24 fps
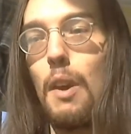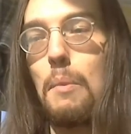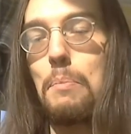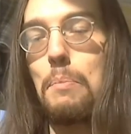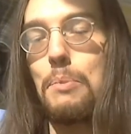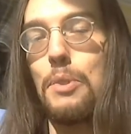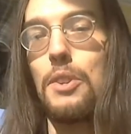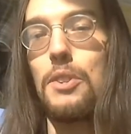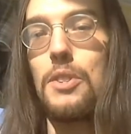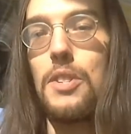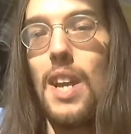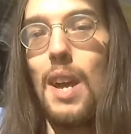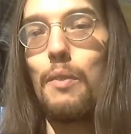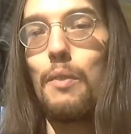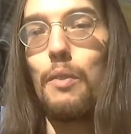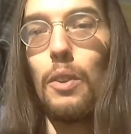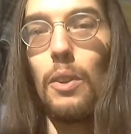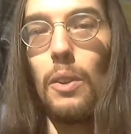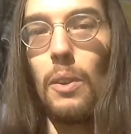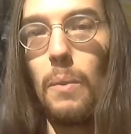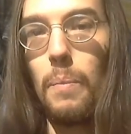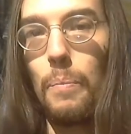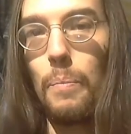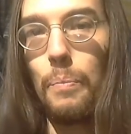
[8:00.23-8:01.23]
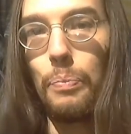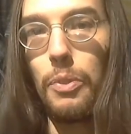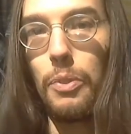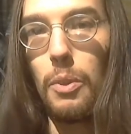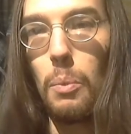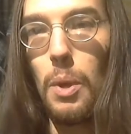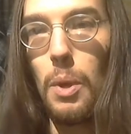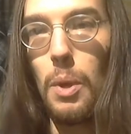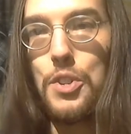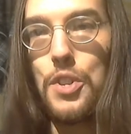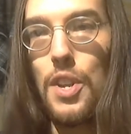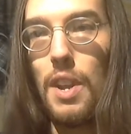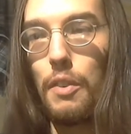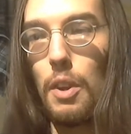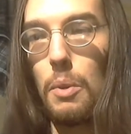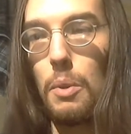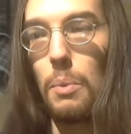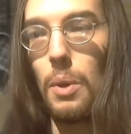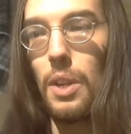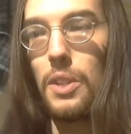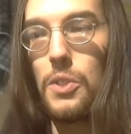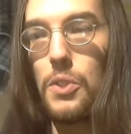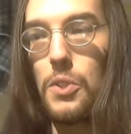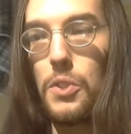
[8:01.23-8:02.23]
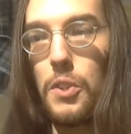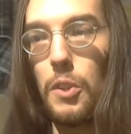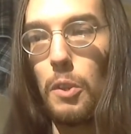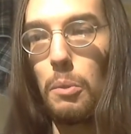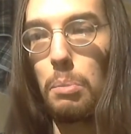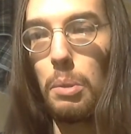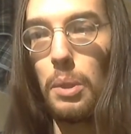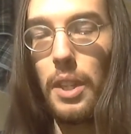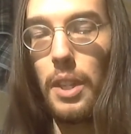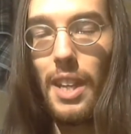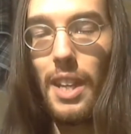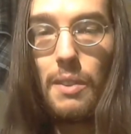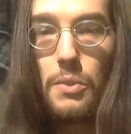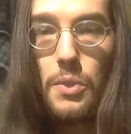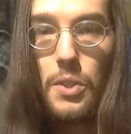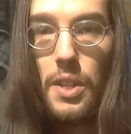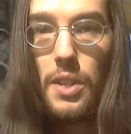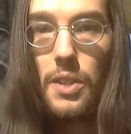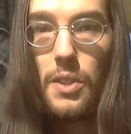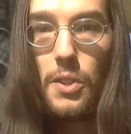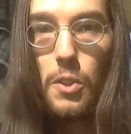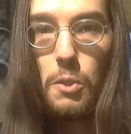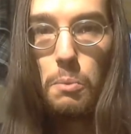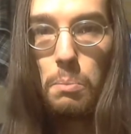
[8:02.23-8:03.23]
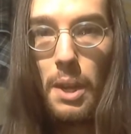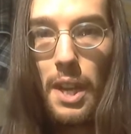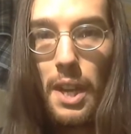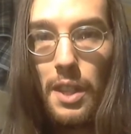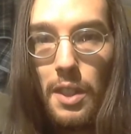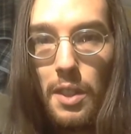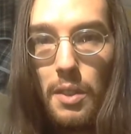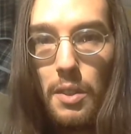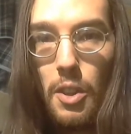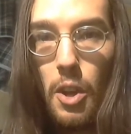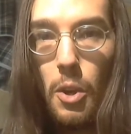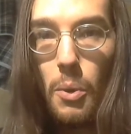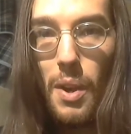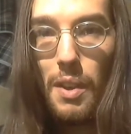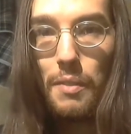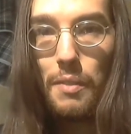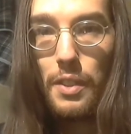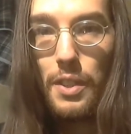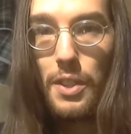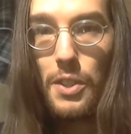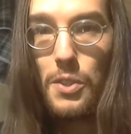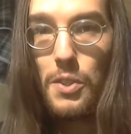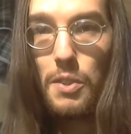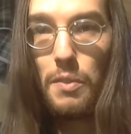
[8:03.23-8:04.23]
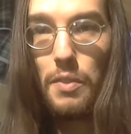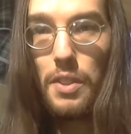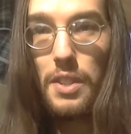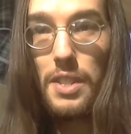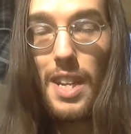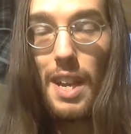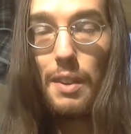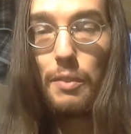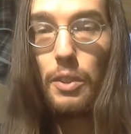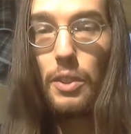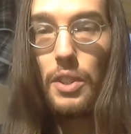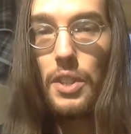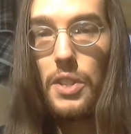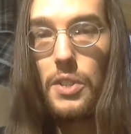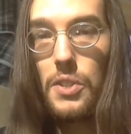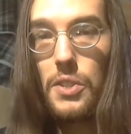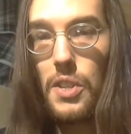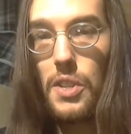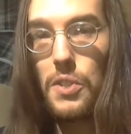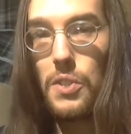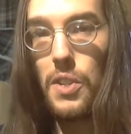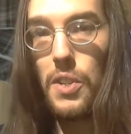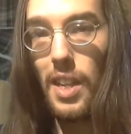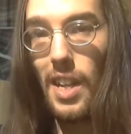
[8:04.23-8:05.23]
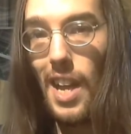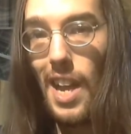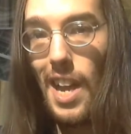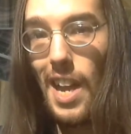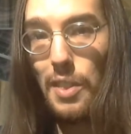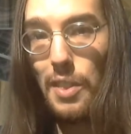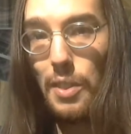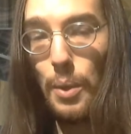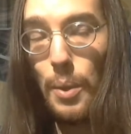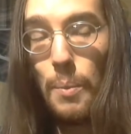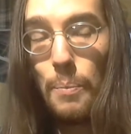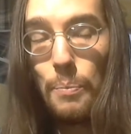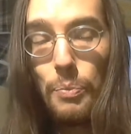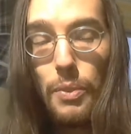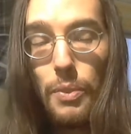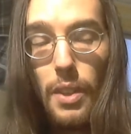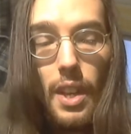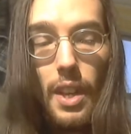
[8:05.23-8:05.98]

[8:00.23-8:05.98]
up the devil, which everyone still believes in, despite no evidence of the devil existing either.